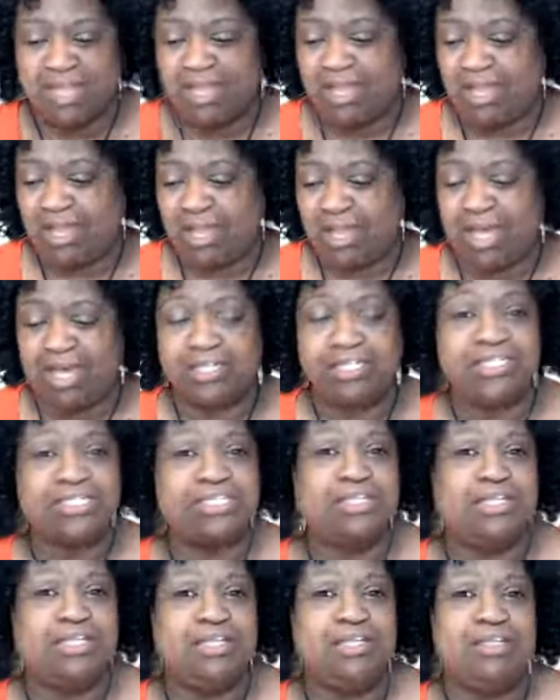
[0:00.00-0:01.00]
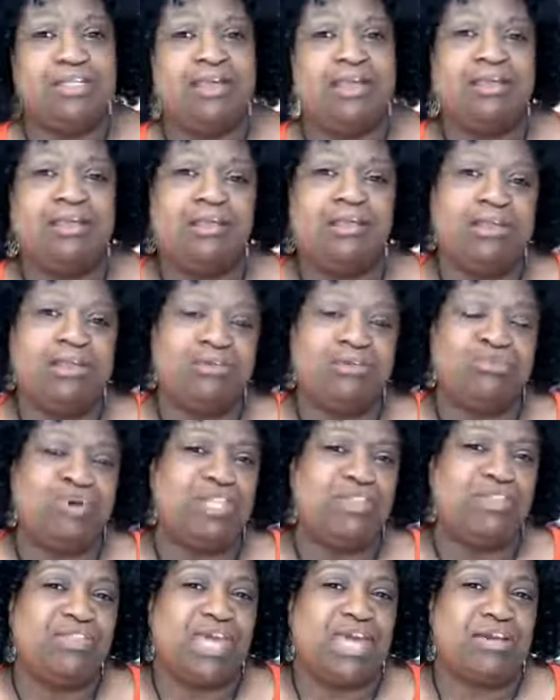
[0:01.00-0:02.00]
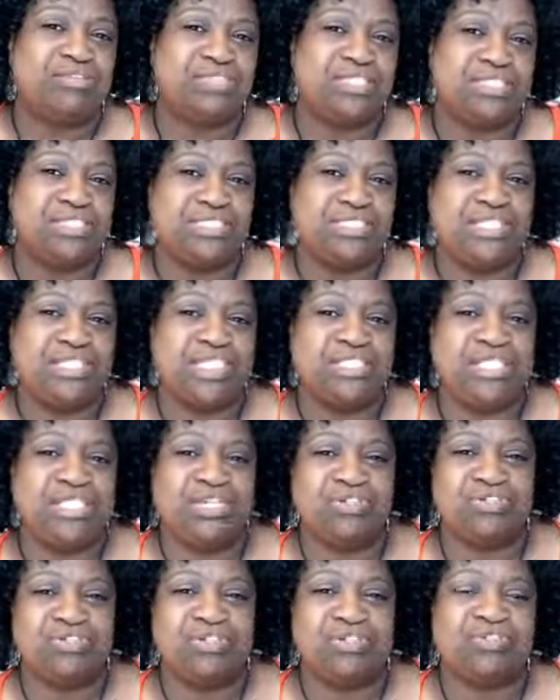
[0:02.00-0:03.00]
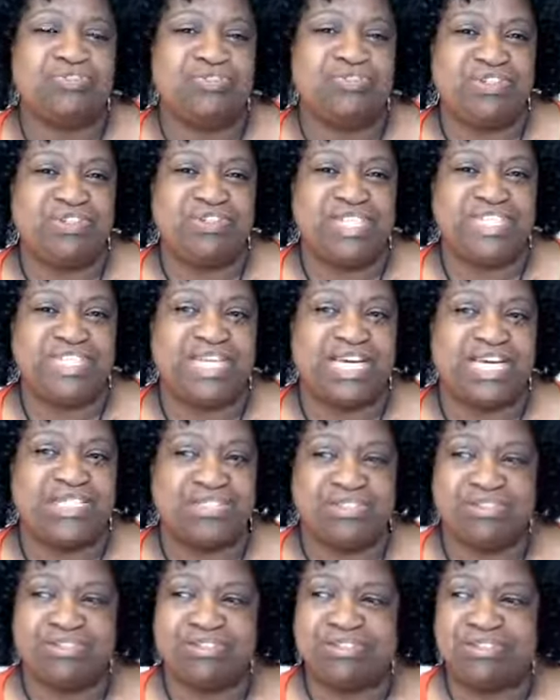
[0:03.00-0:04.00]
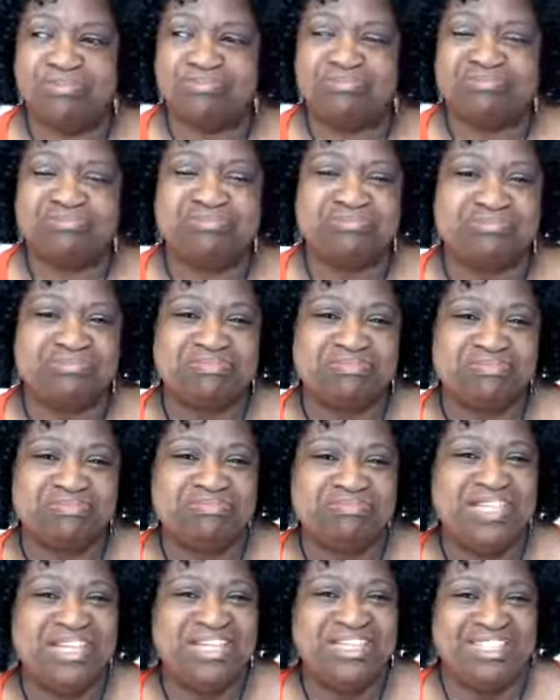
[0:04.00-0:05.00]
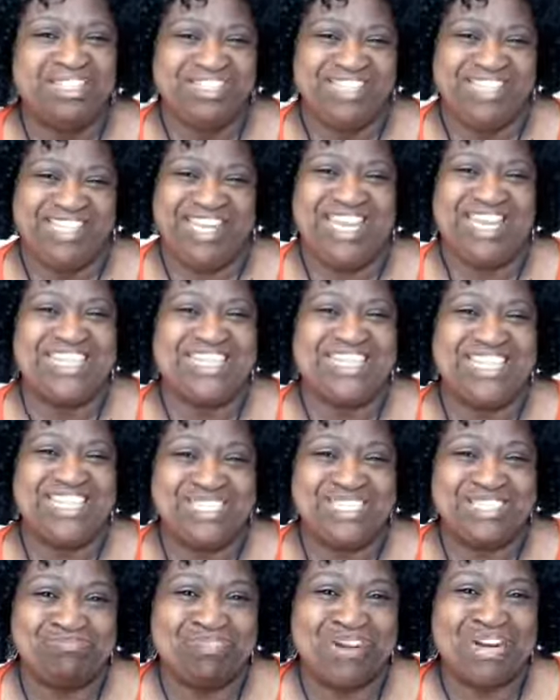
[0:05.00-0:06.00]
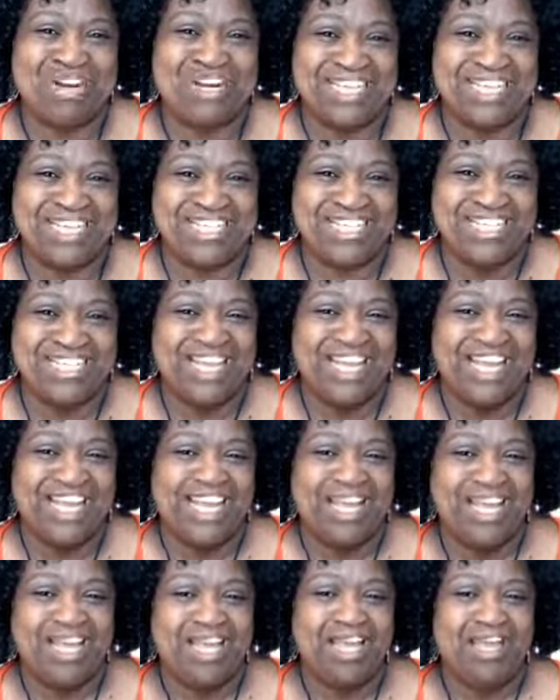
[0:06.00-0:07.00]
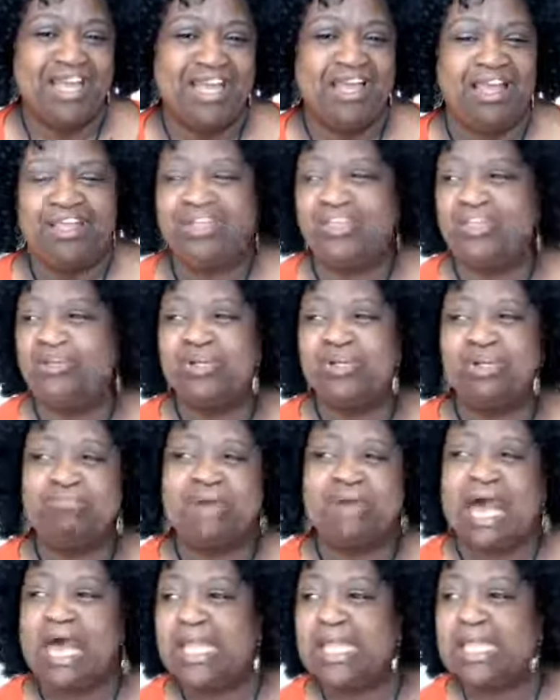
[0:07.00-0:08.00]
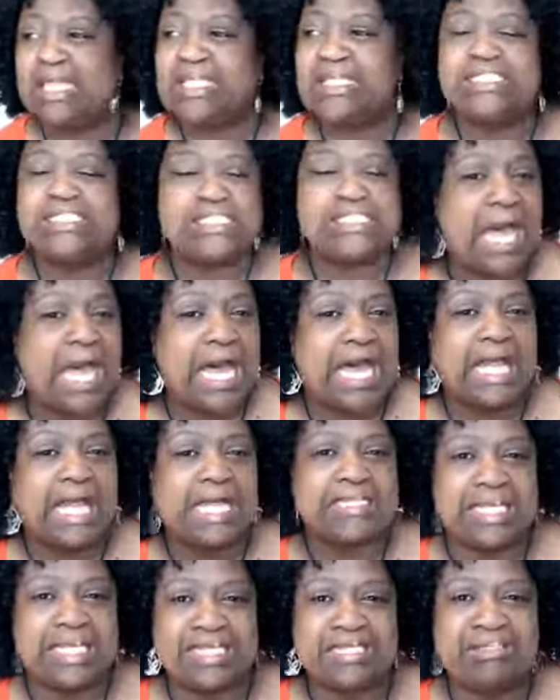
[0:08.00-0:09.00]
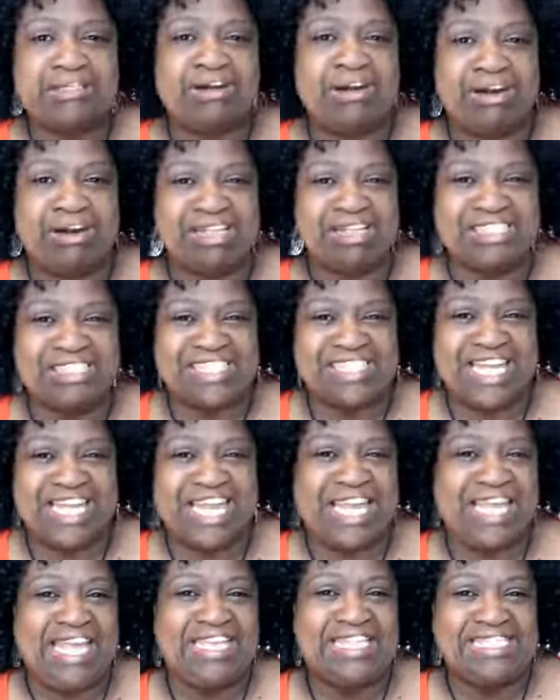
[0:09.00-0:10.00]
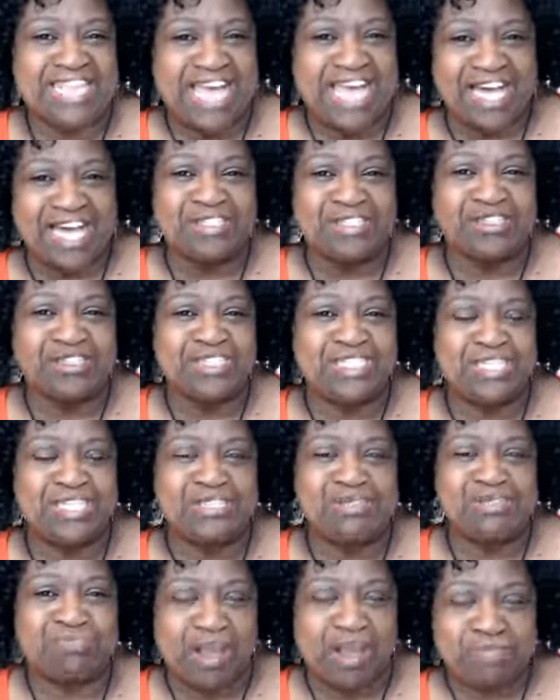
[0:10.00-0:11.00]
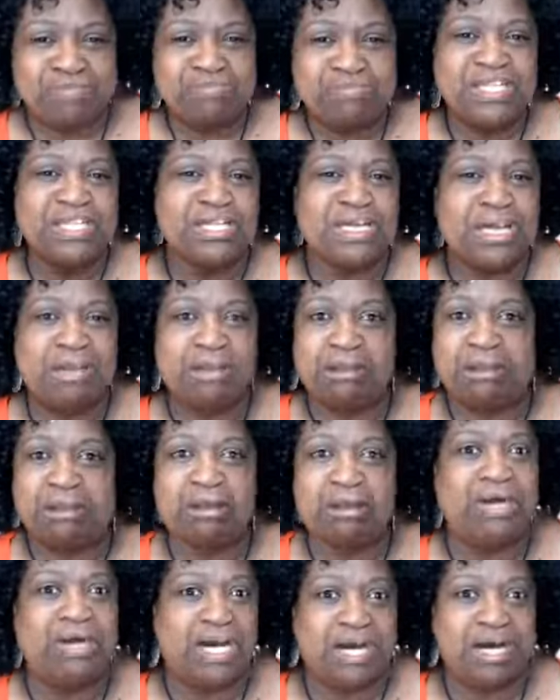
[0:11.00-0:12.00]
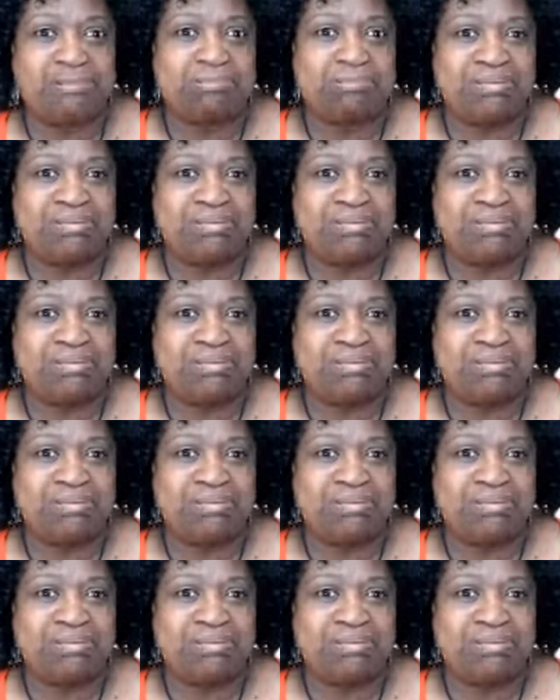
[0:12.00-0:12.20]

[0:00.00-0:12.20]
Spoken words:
Honestly, $1,650 in this market, you can buy any stock that costs $8. That's probably going to go up.